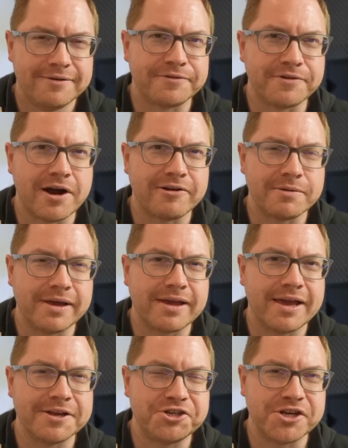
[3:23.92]
Ferrari
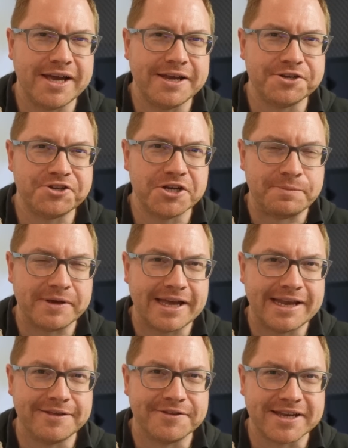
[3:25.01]
making a change at the
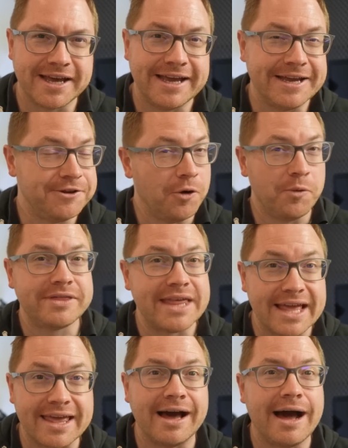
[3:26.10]
beginning of the day, not with
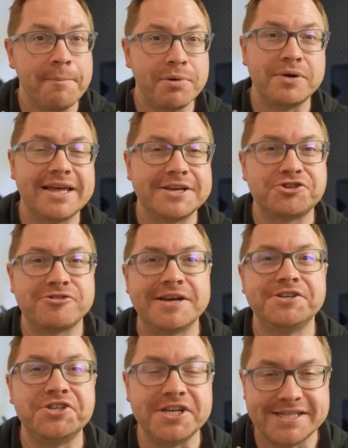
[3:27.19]
their car, but with their
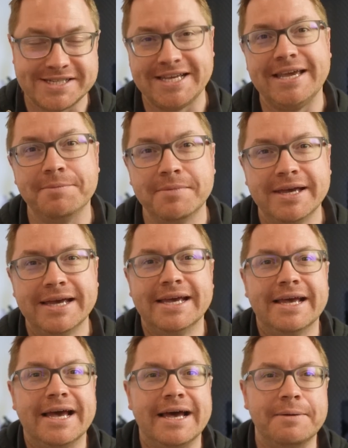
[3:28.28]
strategy team,
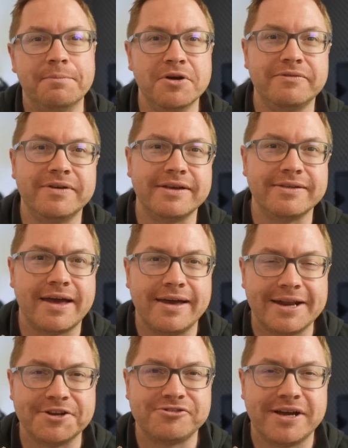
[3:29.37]
moving their
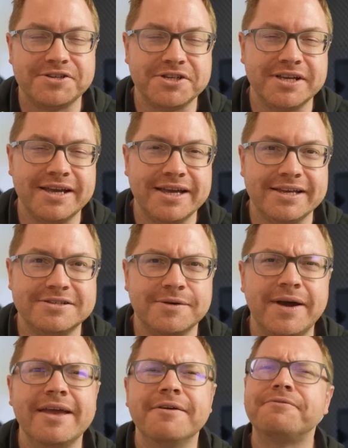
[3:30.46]
head of strategy into
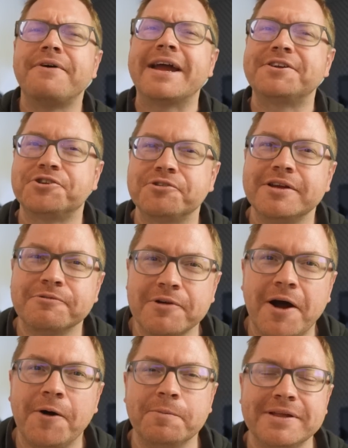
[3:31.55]
a factory
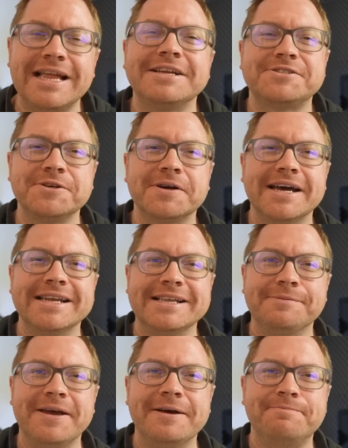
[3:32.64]
role. But let's talk a little
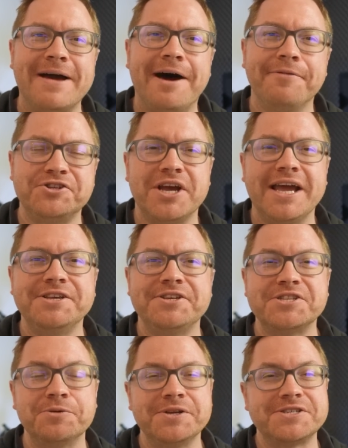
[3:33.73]
bit about the
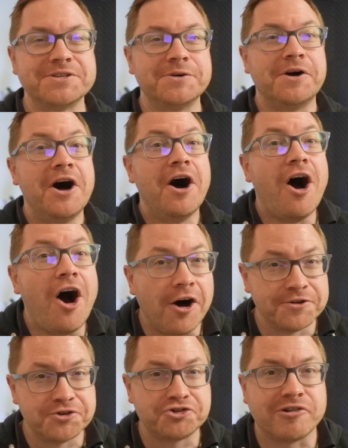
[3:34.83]
changes that we saw
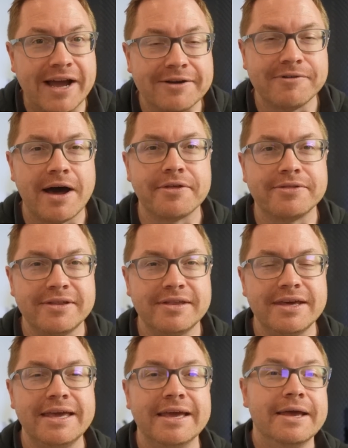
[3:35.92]
on track rather than
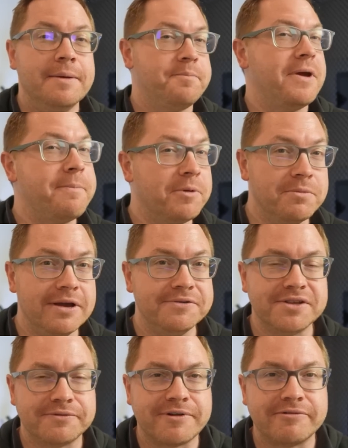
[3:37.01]
the people
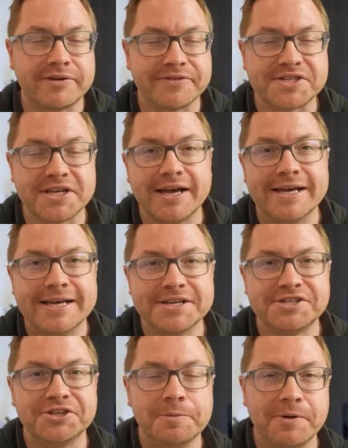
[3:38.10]
moves that Frederic Vasseur,
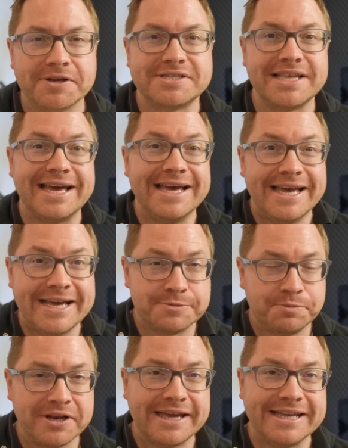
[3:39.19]
as the new boss there, is
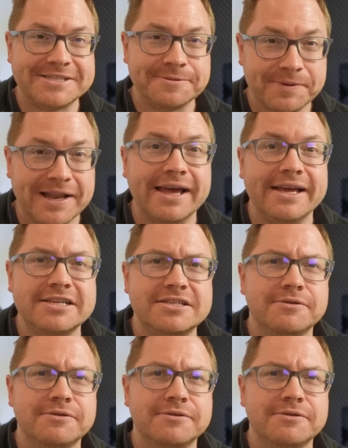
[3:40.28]
putting into place.